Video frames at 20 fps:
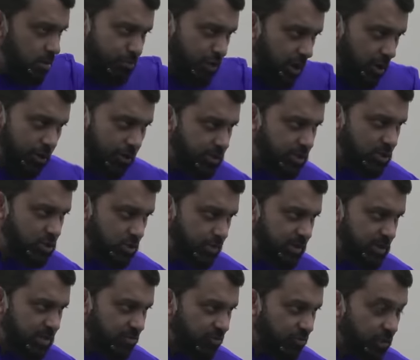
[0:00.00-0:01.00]
priorities would be
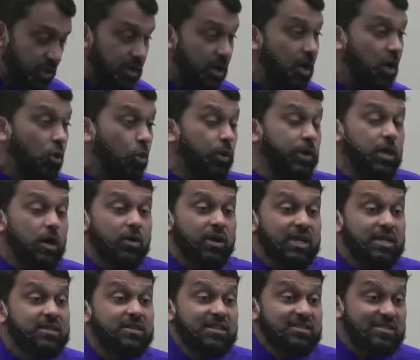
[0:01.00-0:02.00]
different. We are
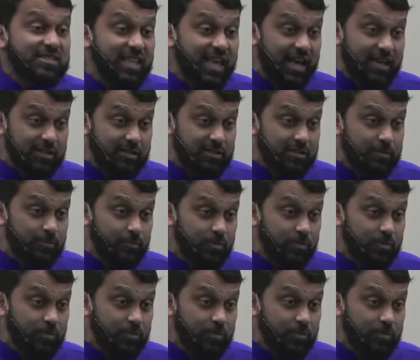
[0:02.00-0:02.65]
in this land.